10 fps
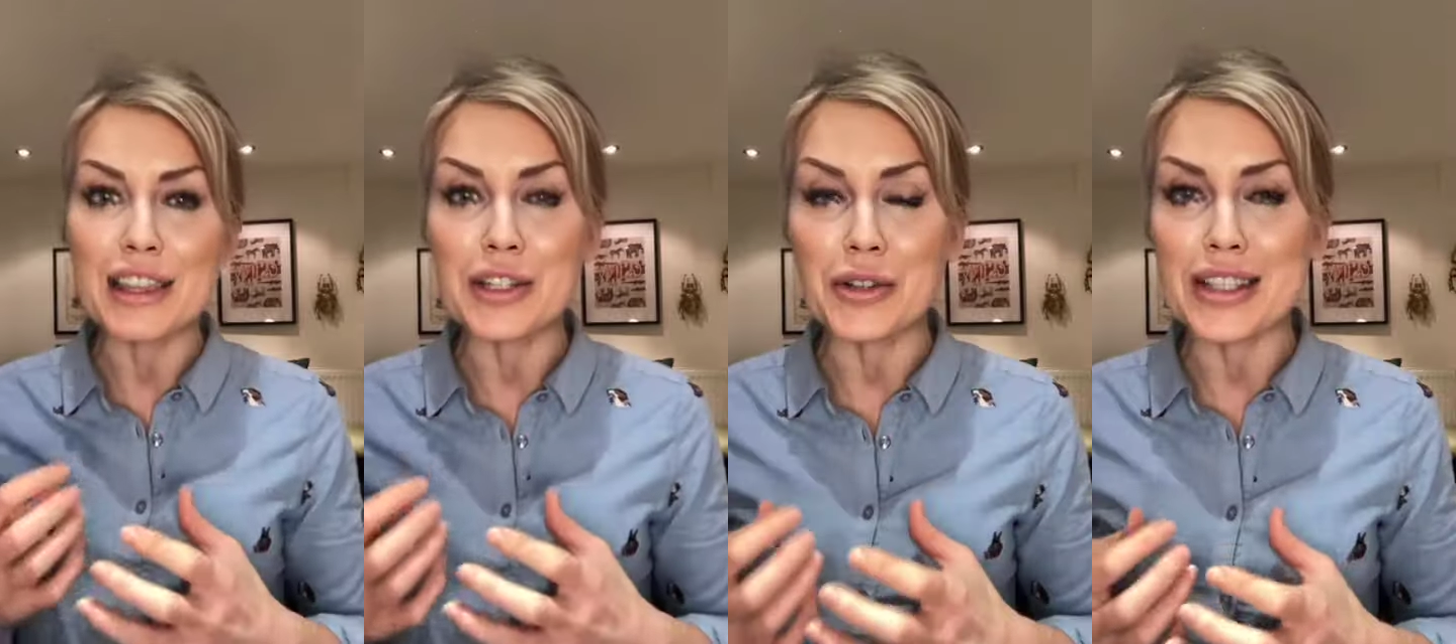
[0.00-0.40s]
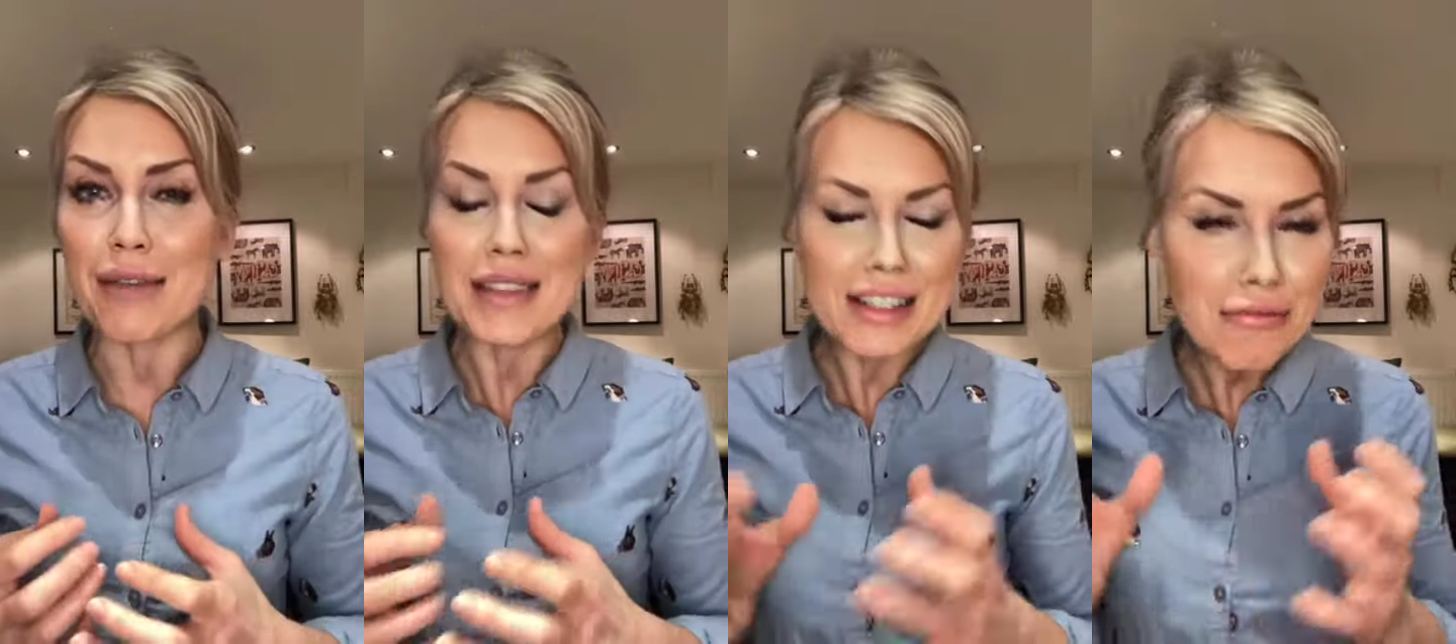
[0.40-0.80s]
that dogs have
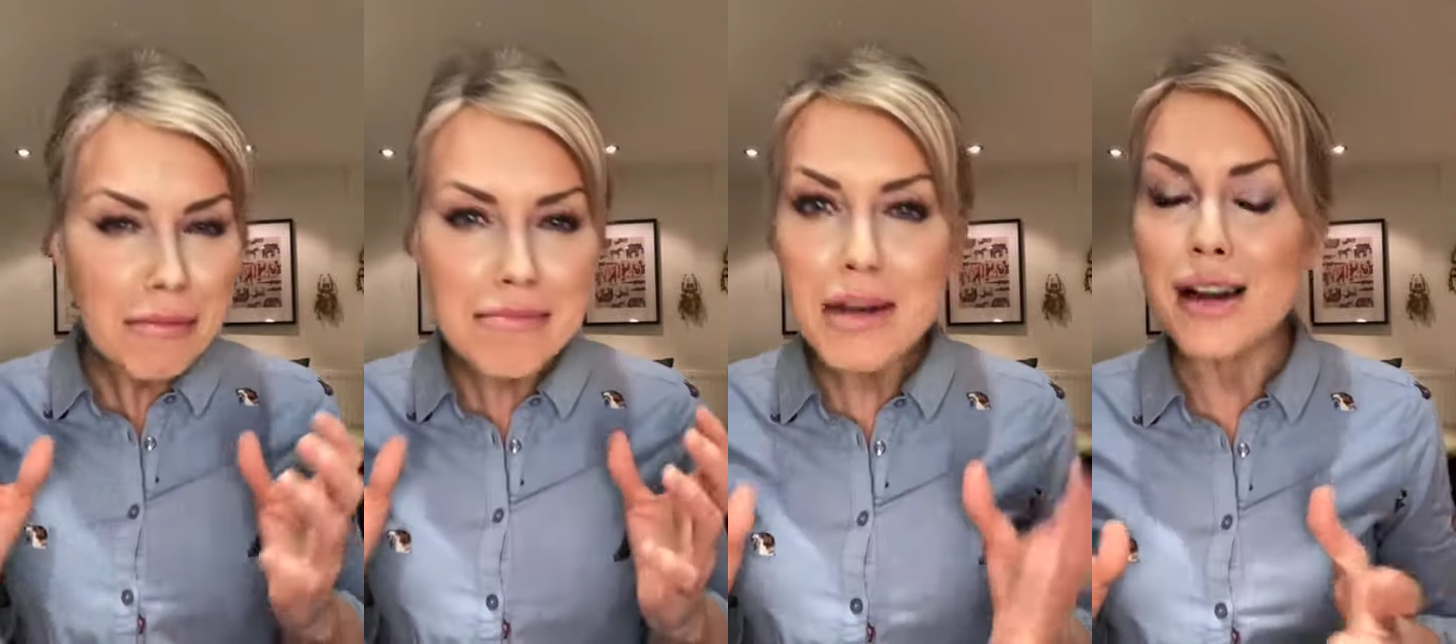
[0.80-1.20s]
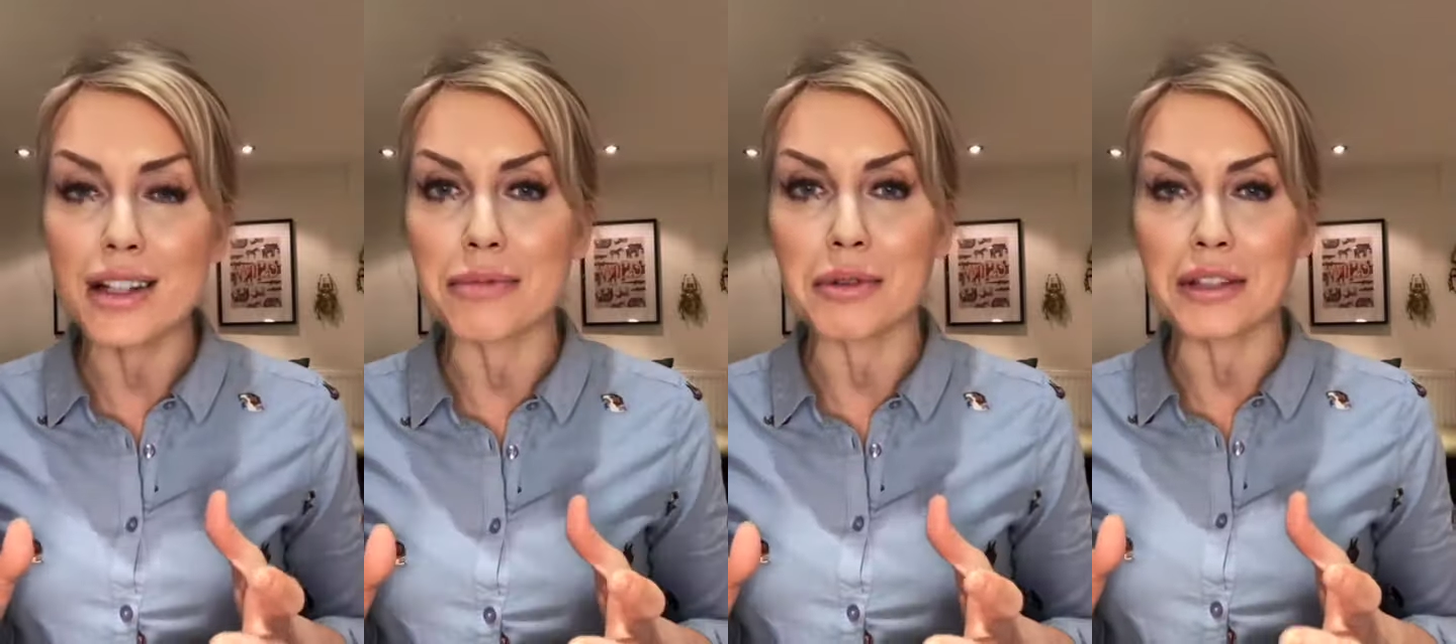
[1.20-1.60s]
this
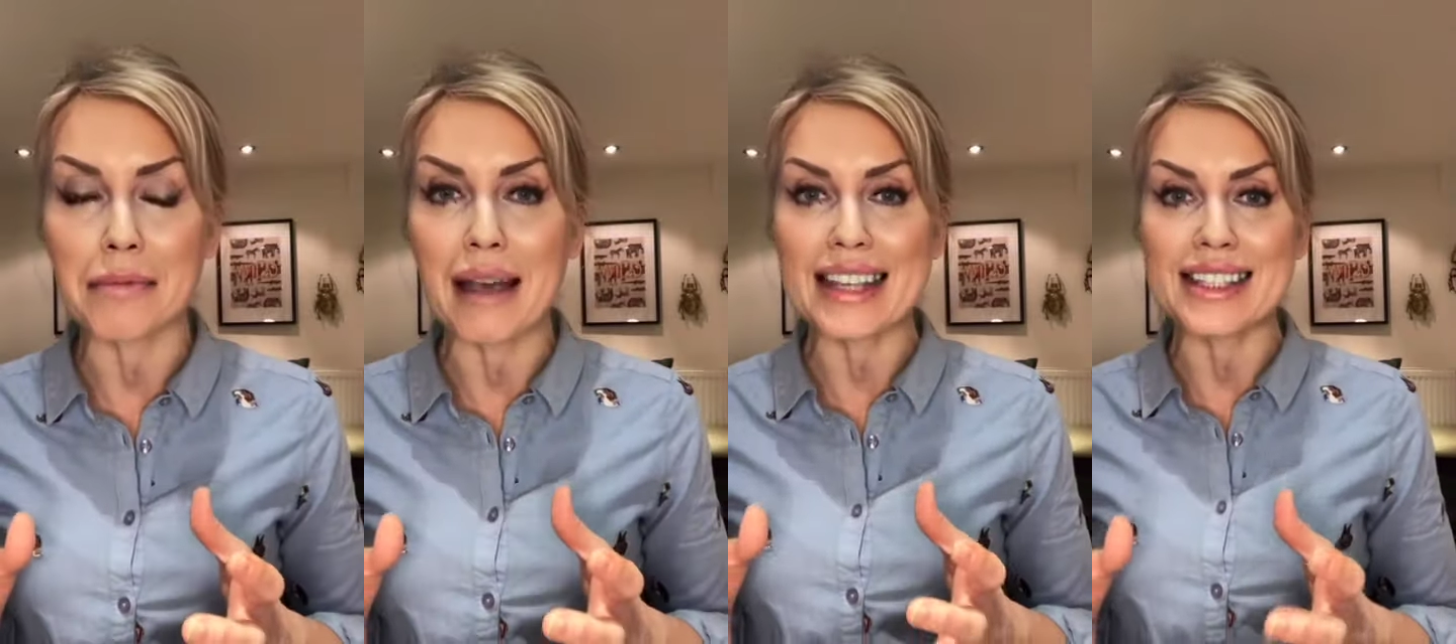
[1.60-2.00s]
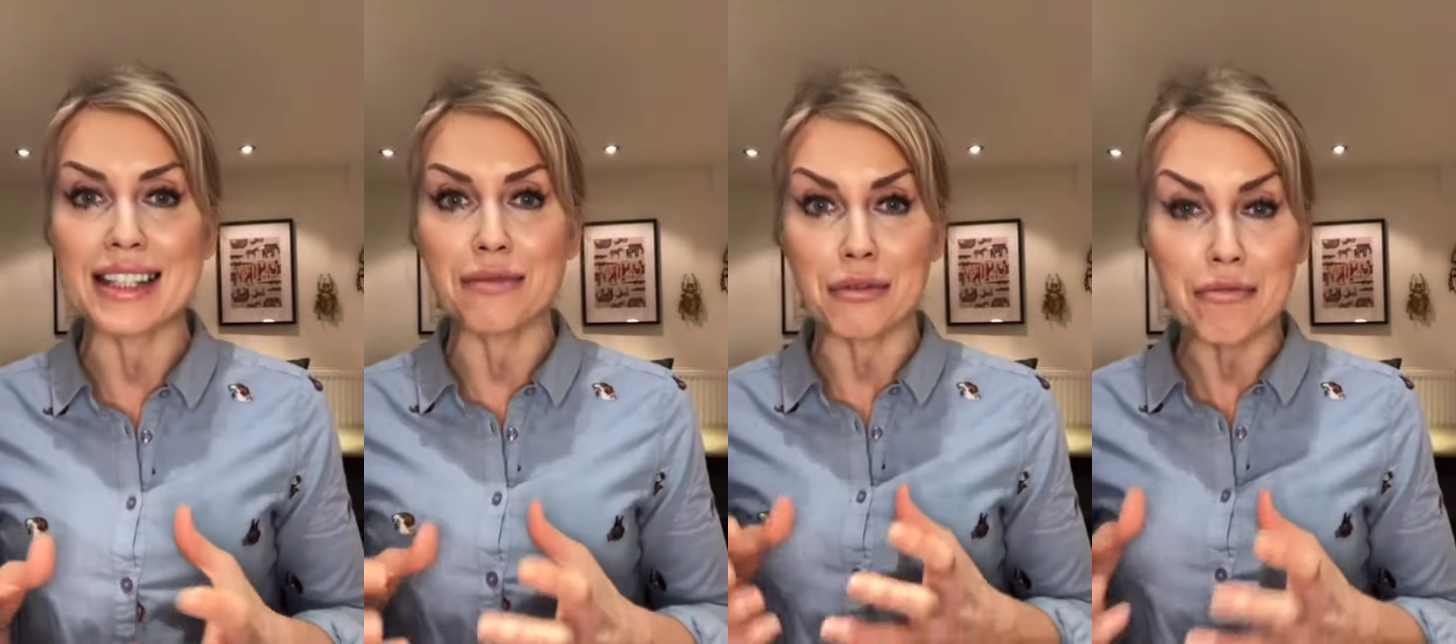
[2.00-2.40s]
remarkable capacity
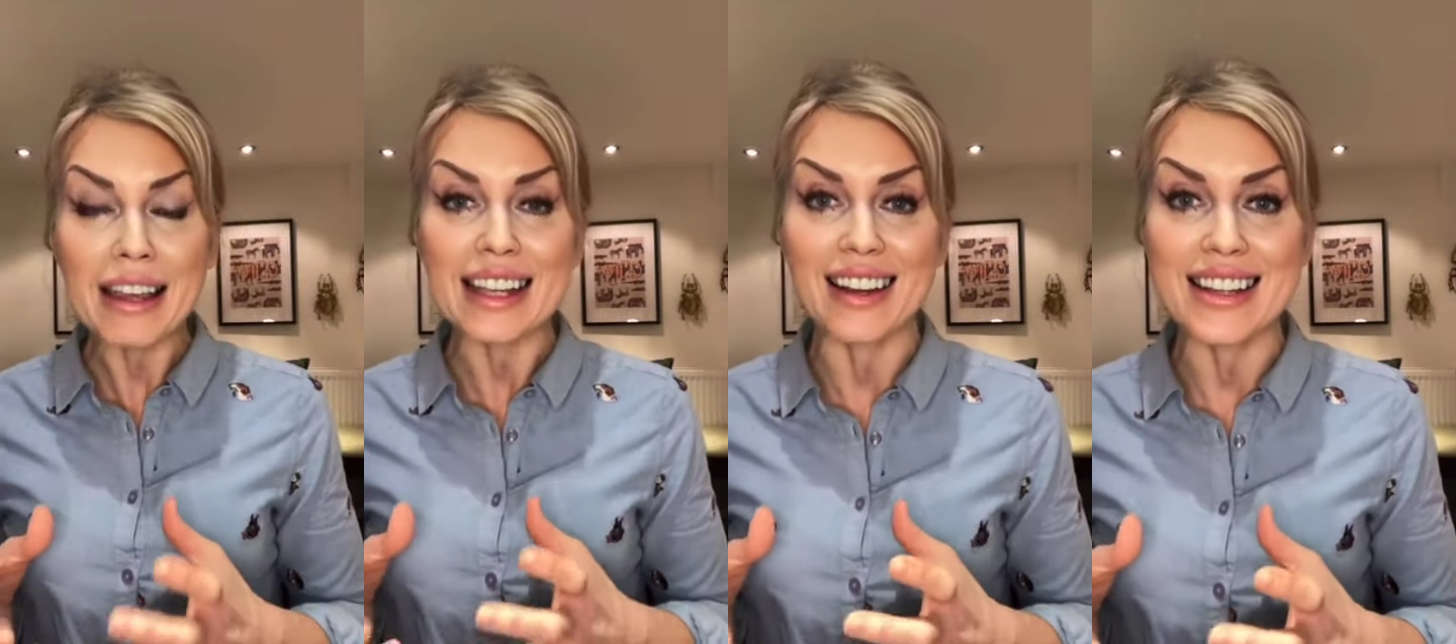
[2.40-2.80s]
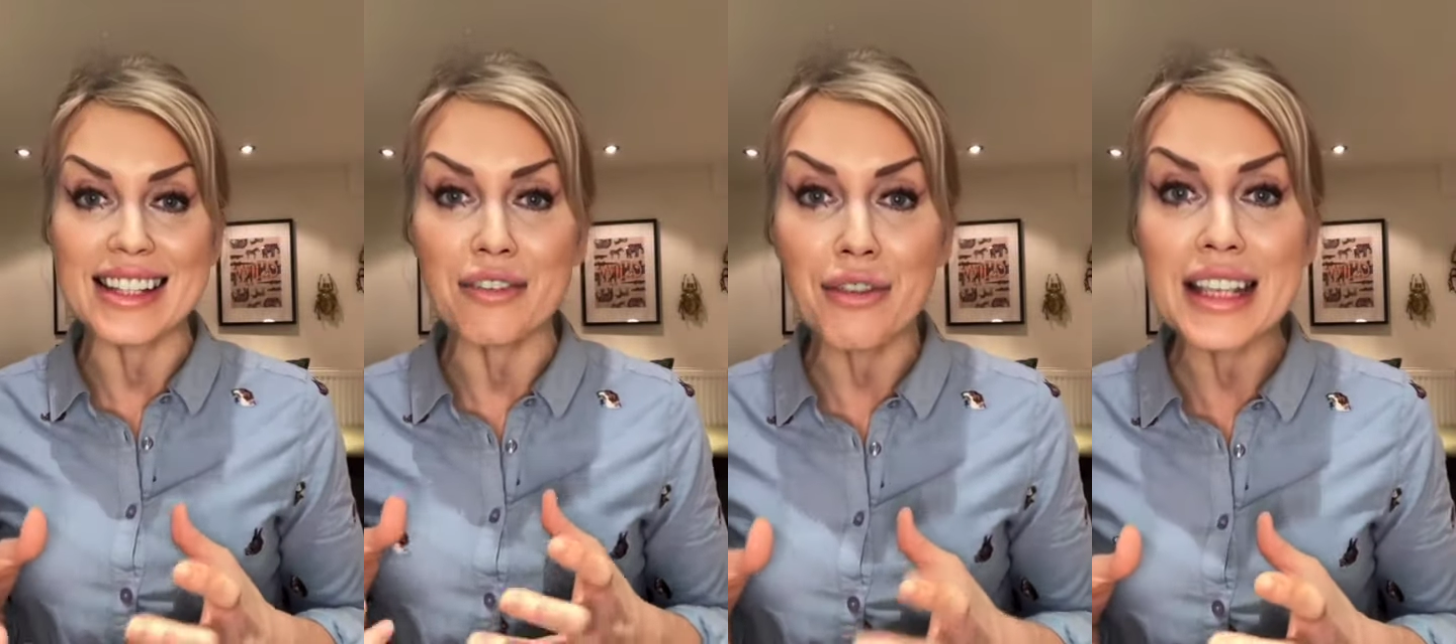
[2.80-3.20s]
for recognising
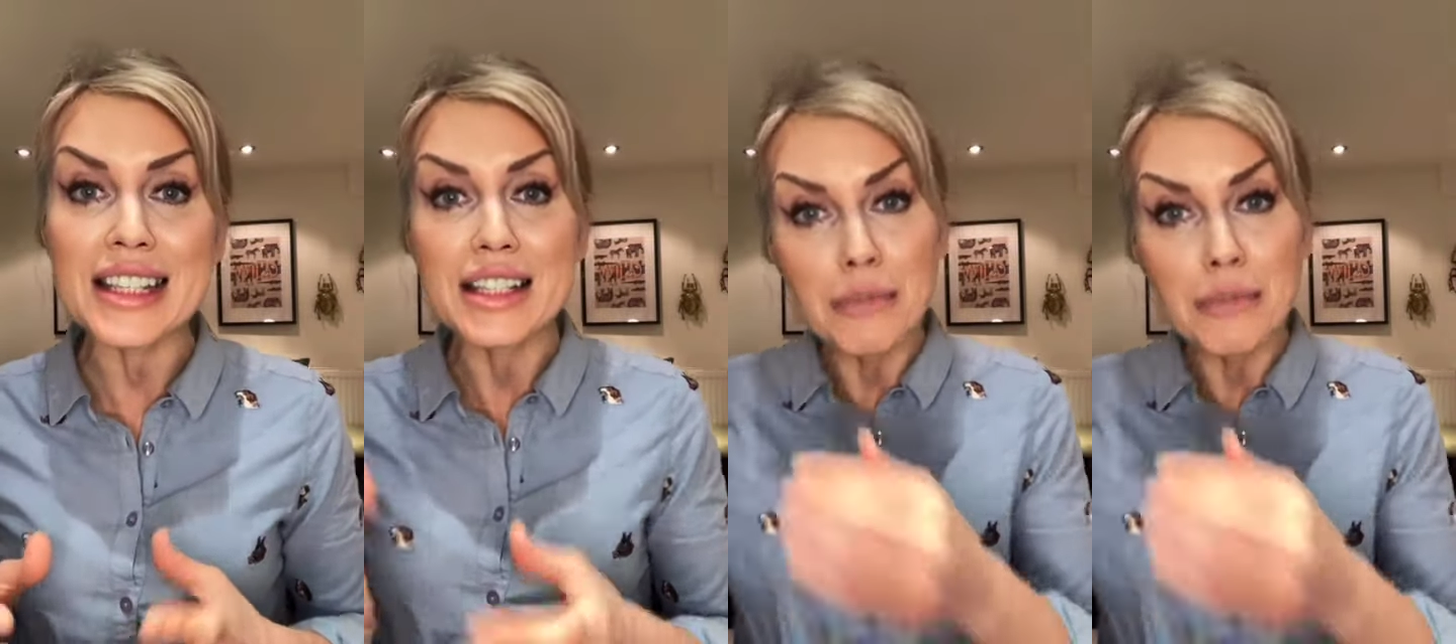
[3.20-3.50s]
faces,